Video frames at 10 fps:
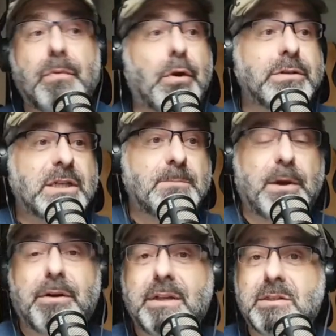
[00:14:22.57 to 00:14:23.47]
those
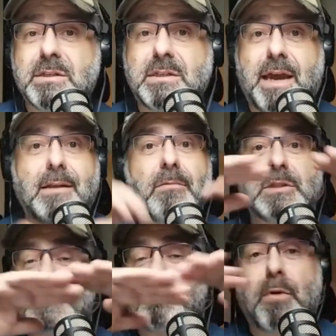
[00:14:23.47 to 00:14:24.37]
experiences get
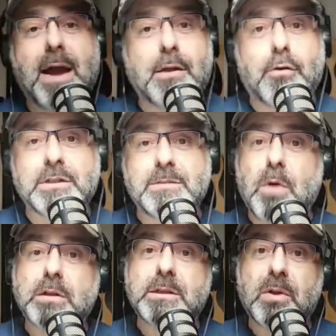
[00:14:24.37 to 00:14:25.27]
spread across
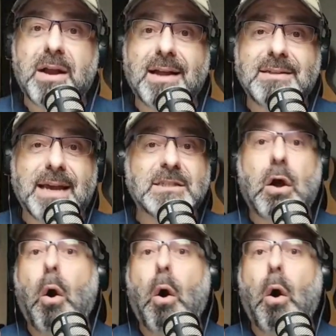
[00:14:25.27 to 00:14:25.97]
multiple contexts,